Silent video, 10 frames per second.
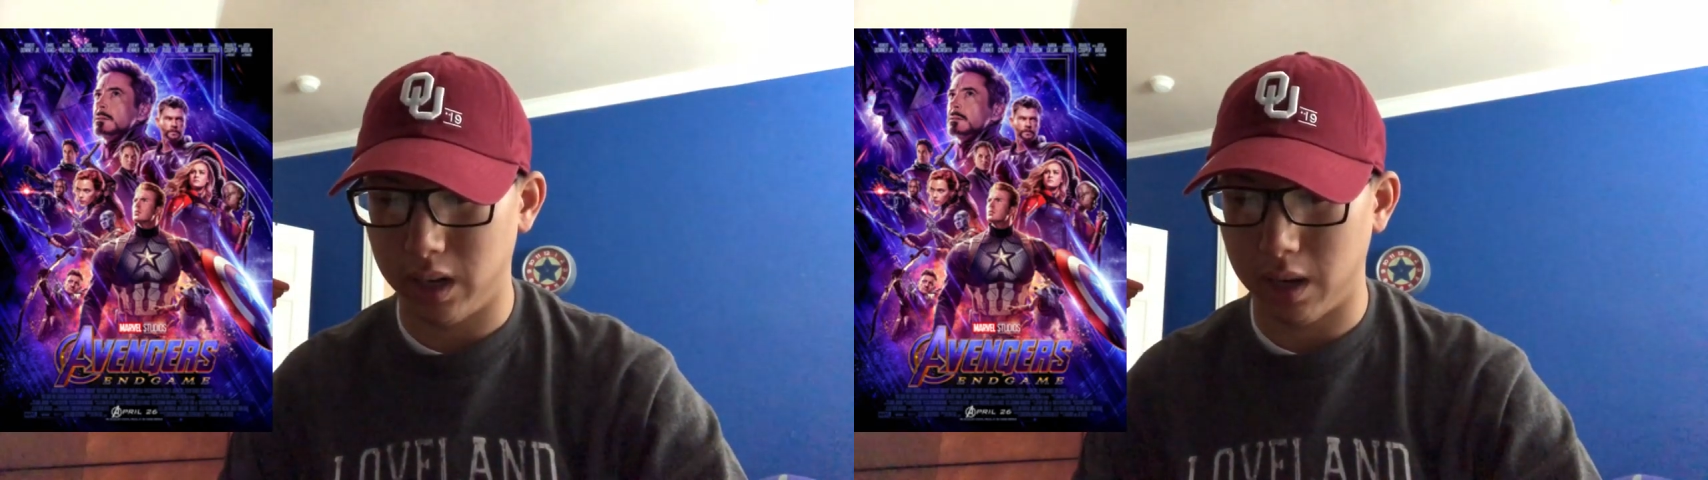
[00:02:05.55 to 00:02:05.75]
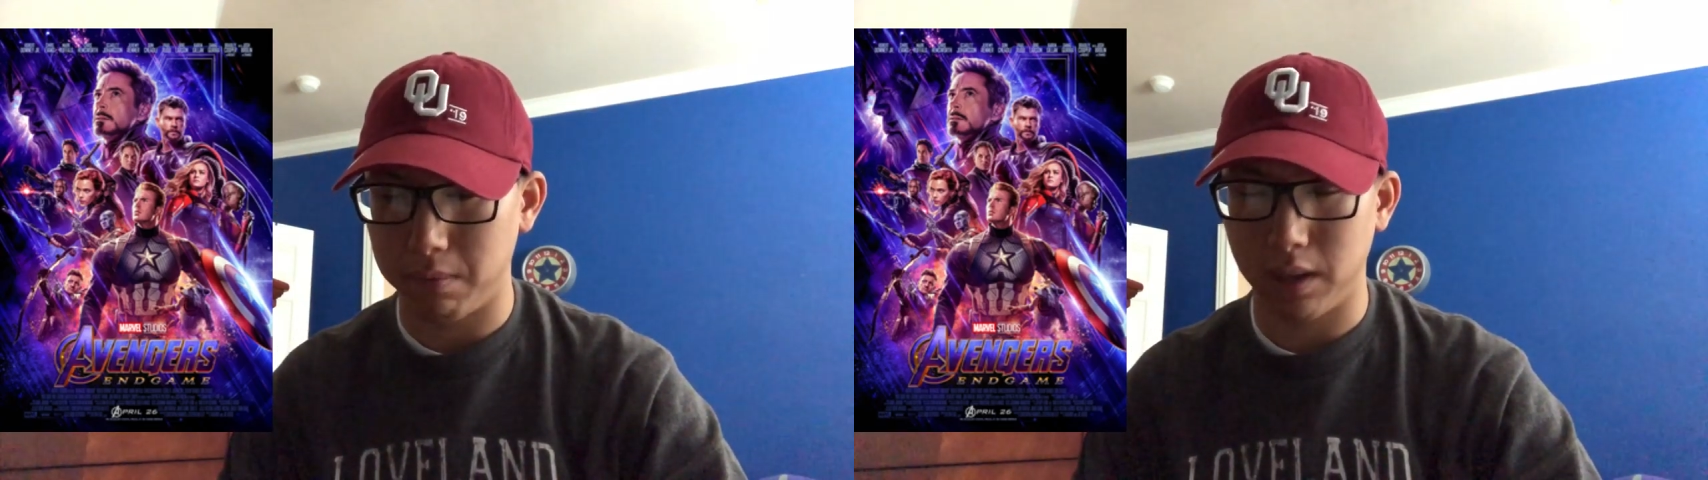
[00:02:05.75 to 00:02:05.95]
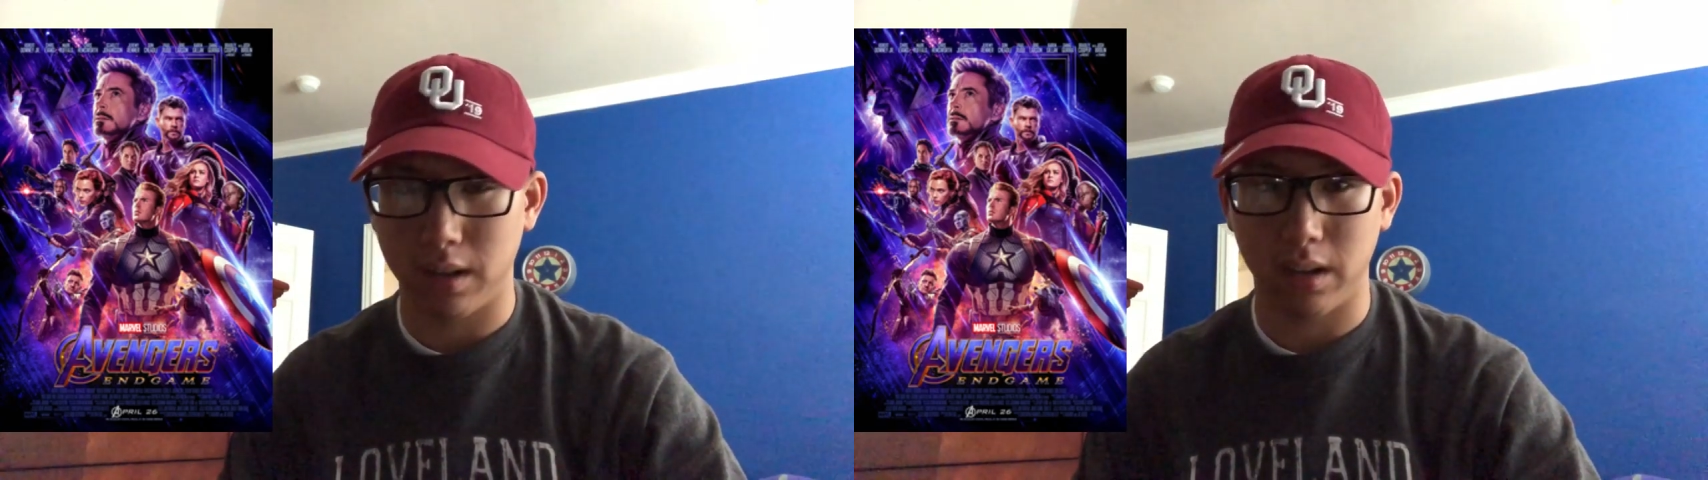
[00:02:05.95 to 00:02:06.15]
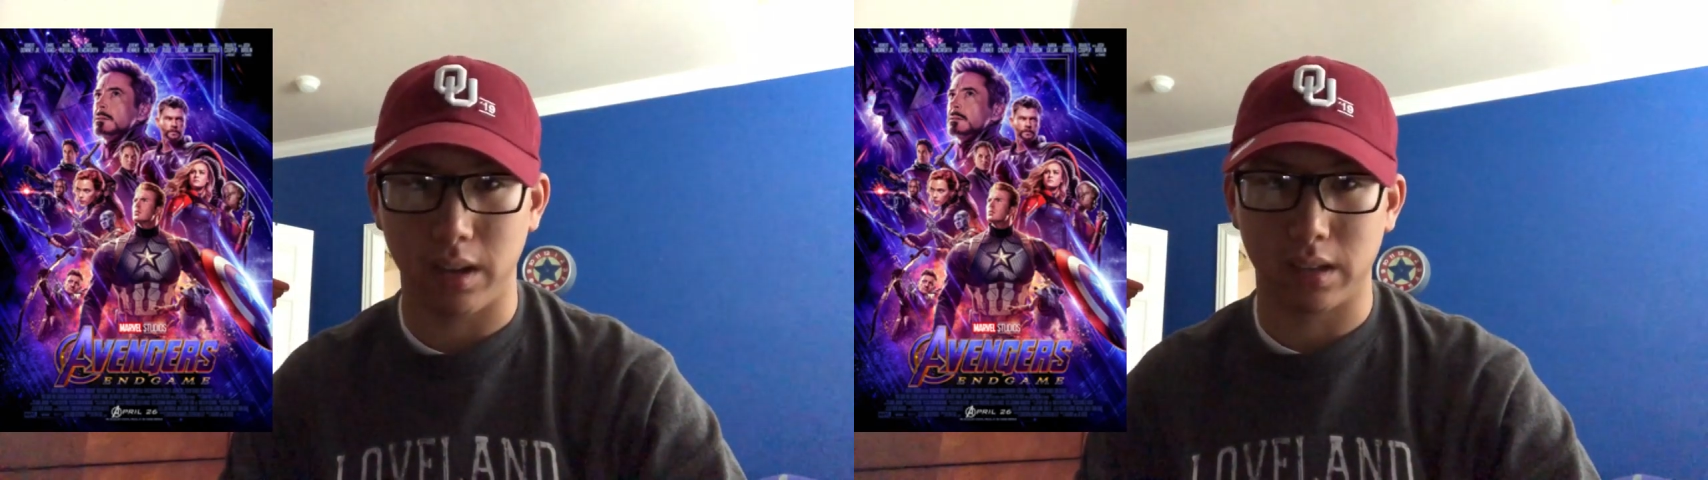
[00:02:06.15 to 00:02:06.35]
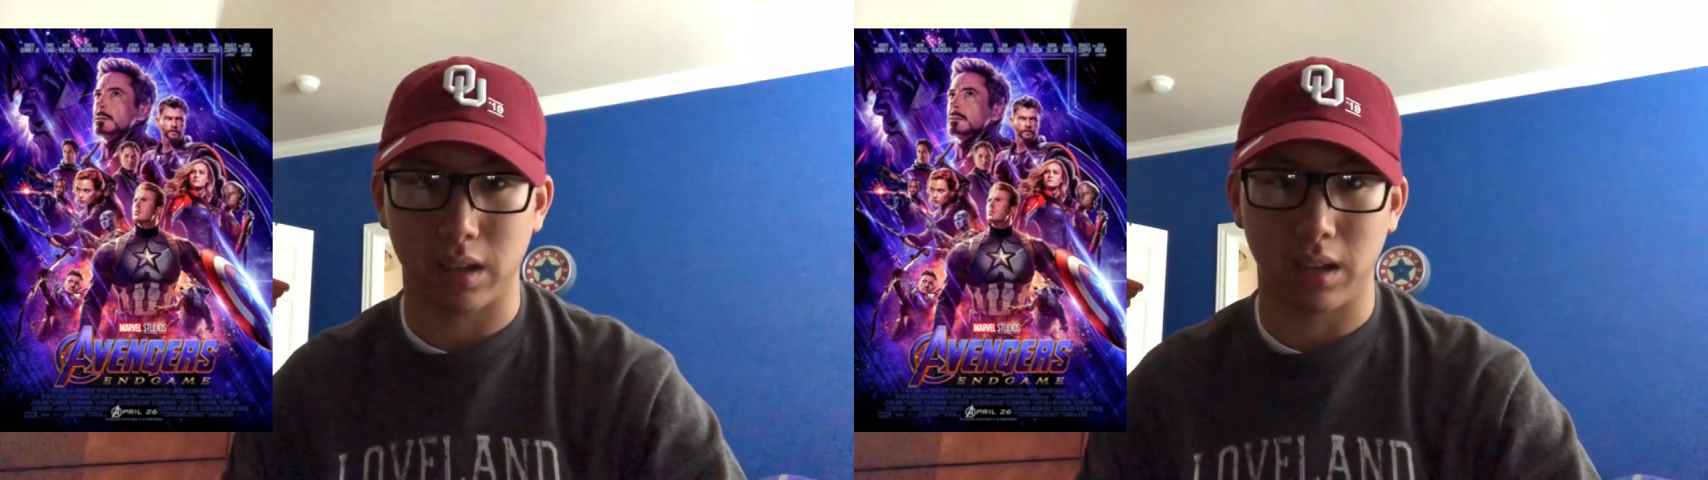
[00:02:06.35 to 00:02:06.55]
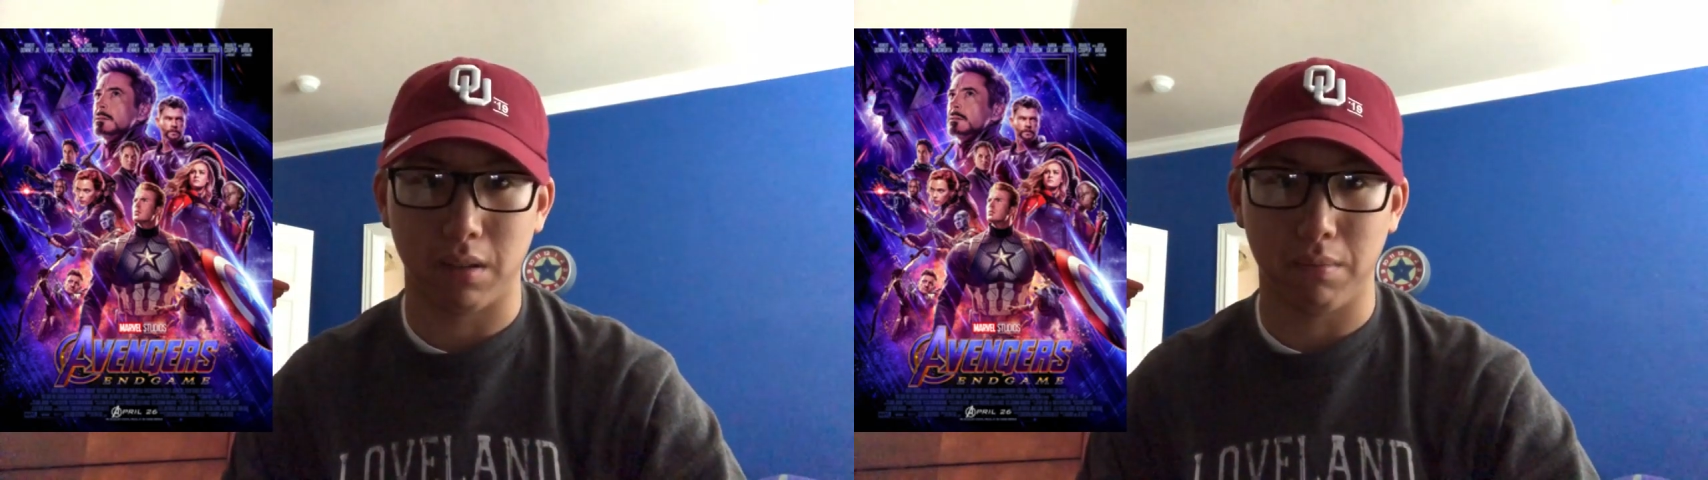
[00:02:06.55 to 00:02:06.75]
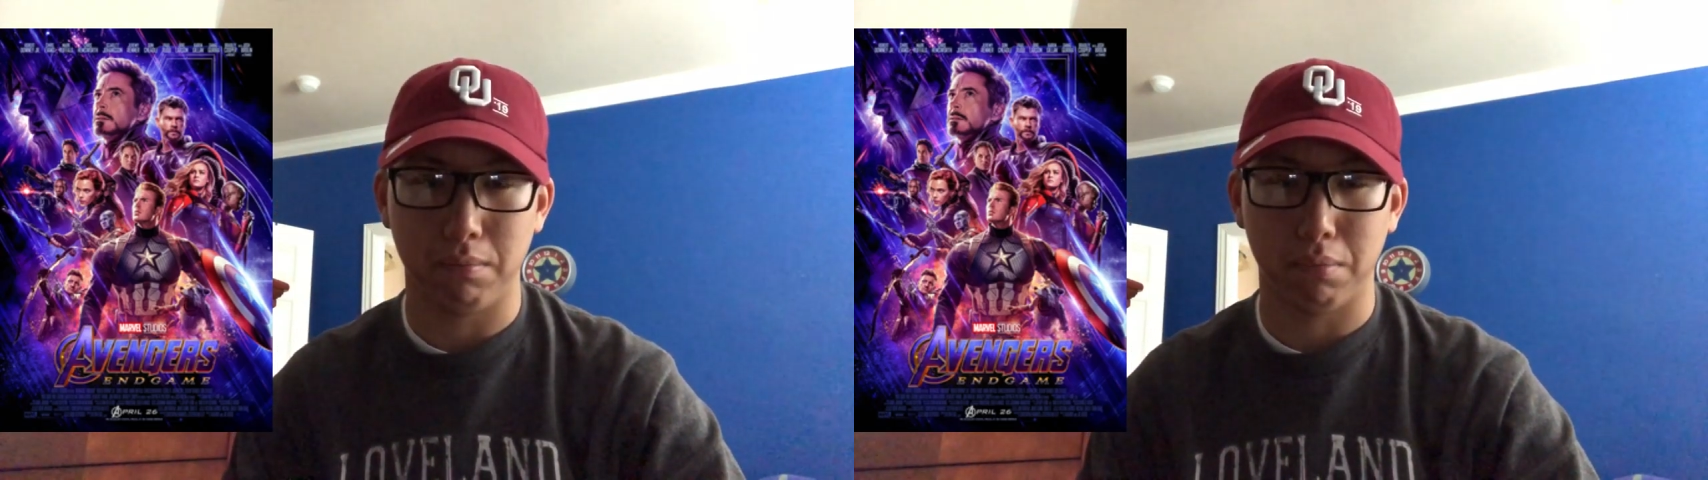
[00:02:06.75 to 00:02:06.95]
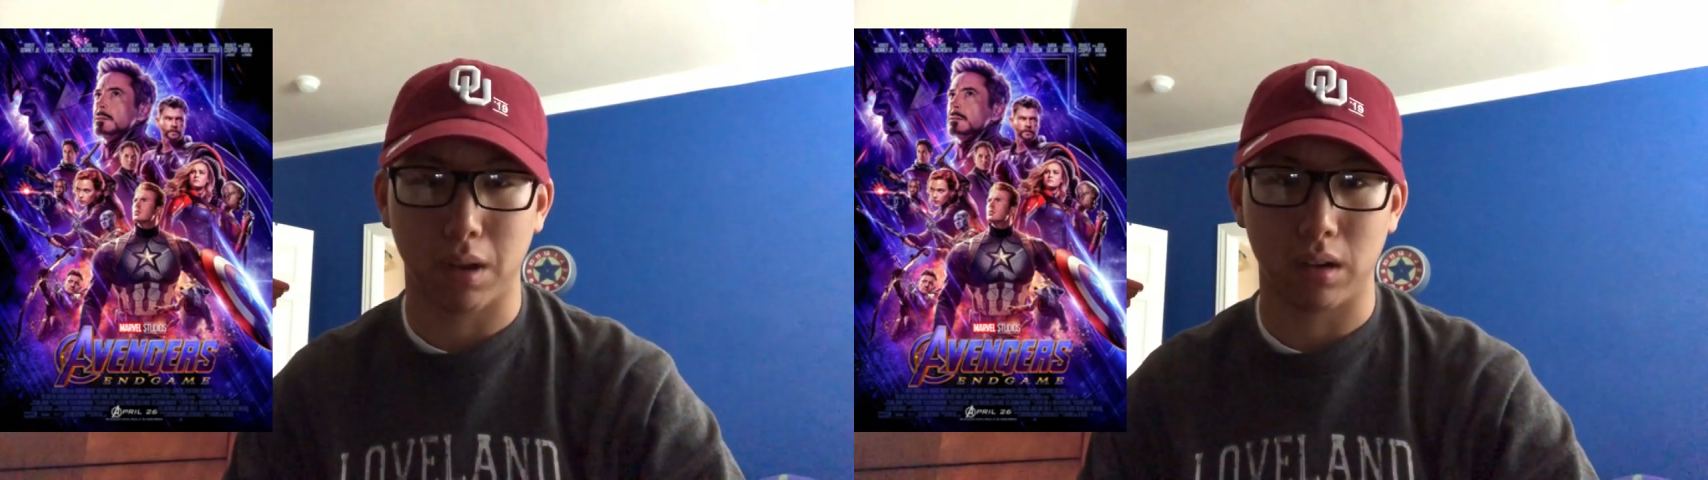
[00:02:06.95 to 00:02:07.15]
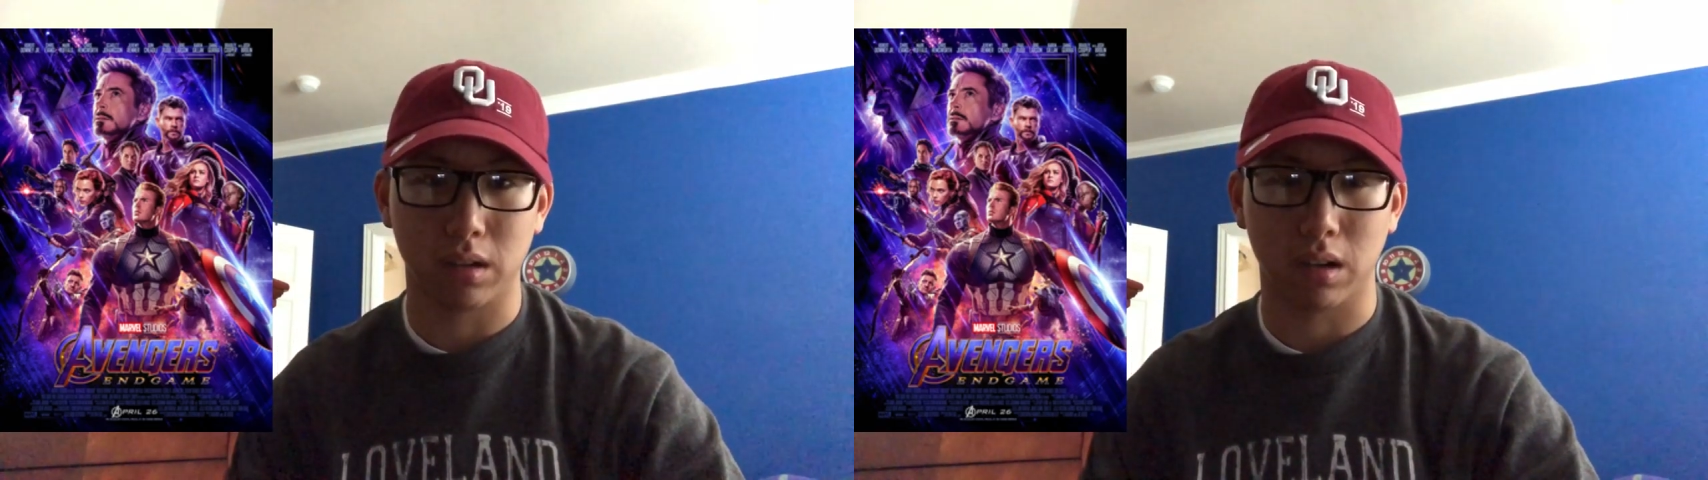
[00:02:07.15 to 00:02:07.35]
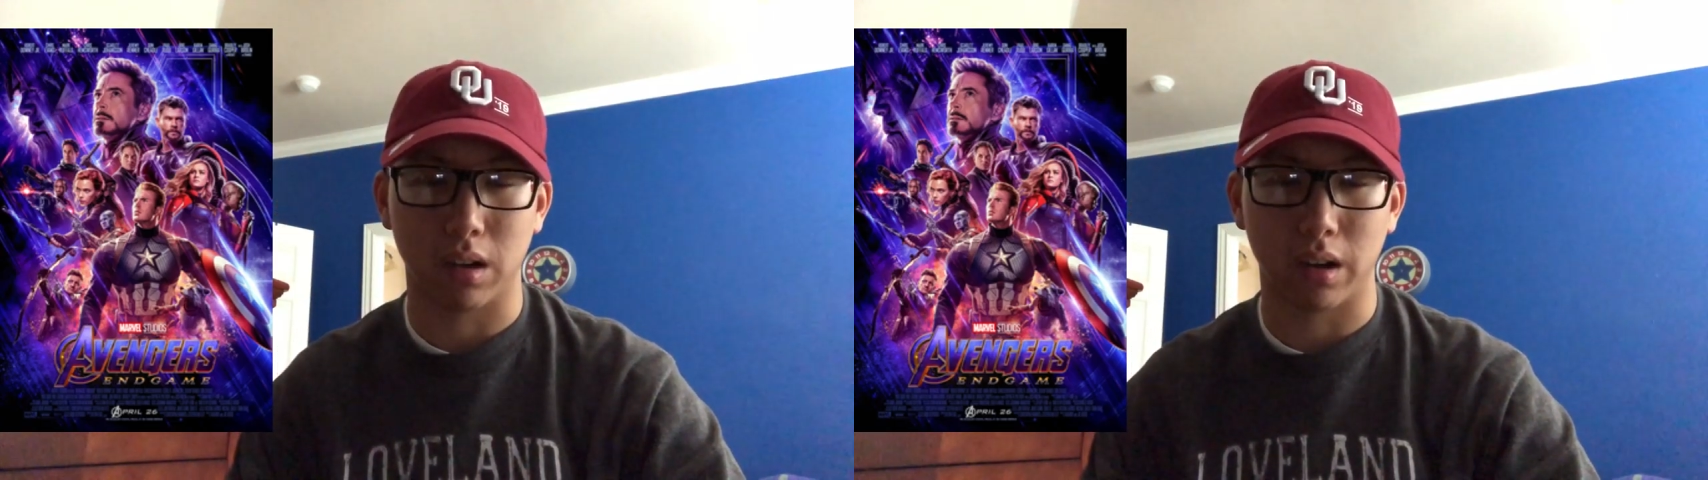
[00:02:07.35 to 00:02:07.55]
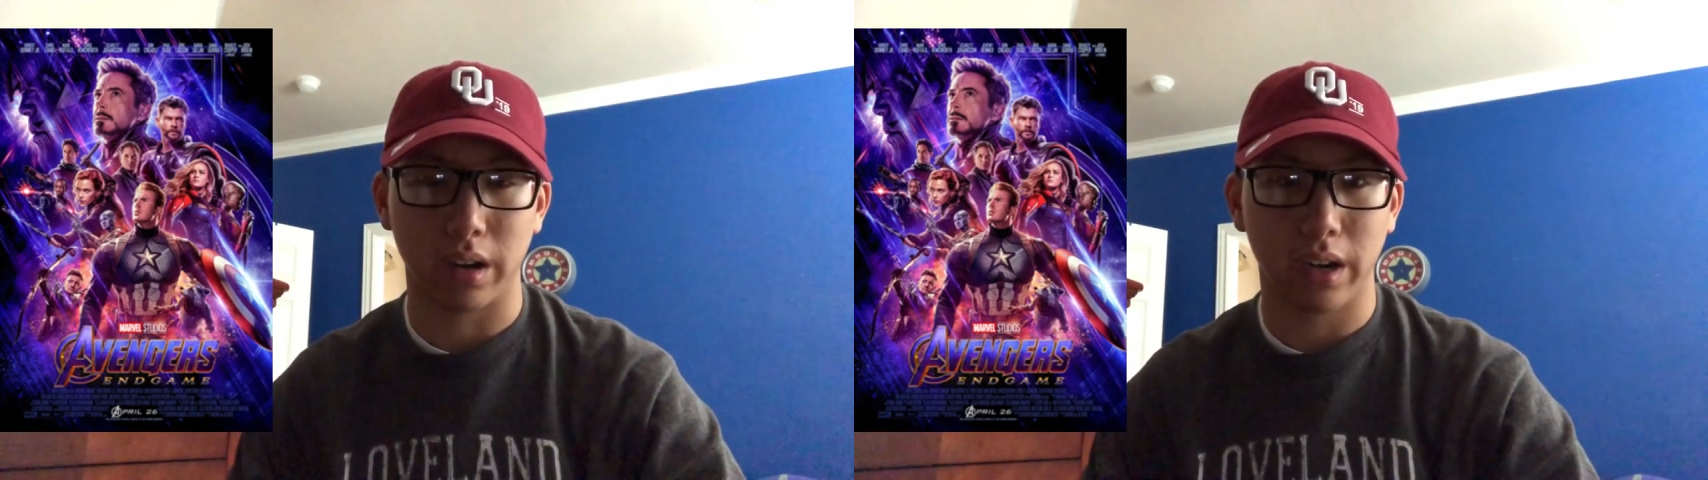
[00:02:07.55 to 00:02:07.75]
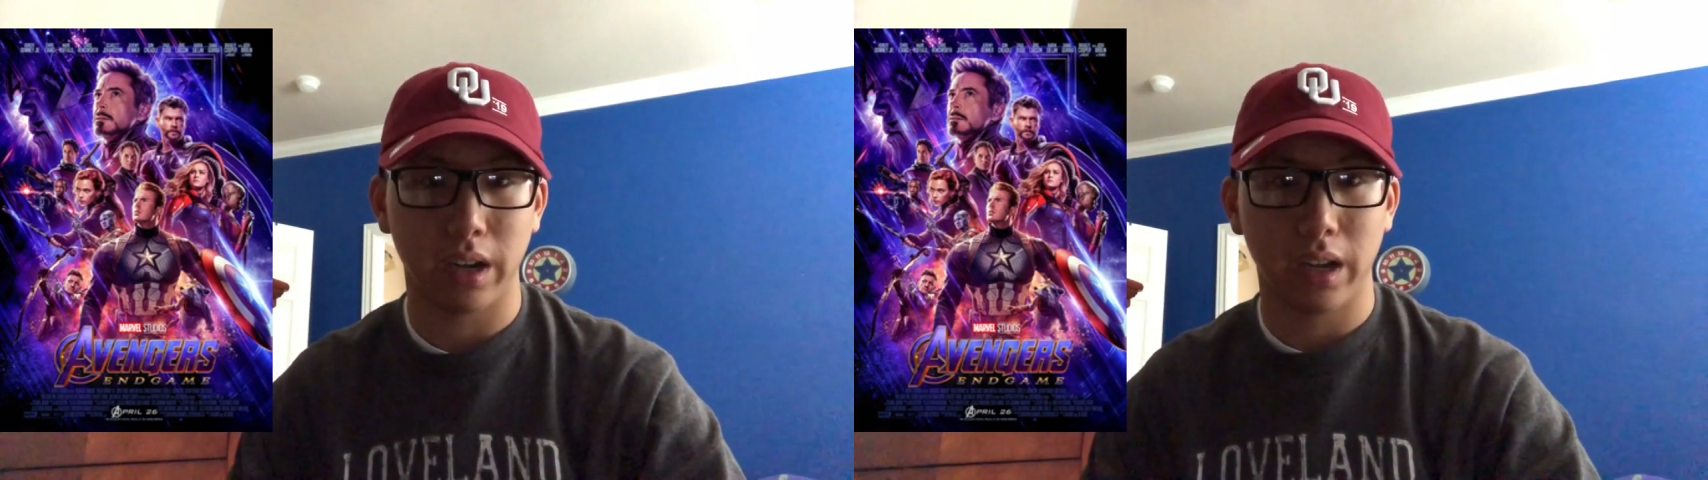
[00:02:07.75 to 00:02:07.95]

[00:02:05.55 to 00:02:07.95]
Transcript: Nebula is on the Benatar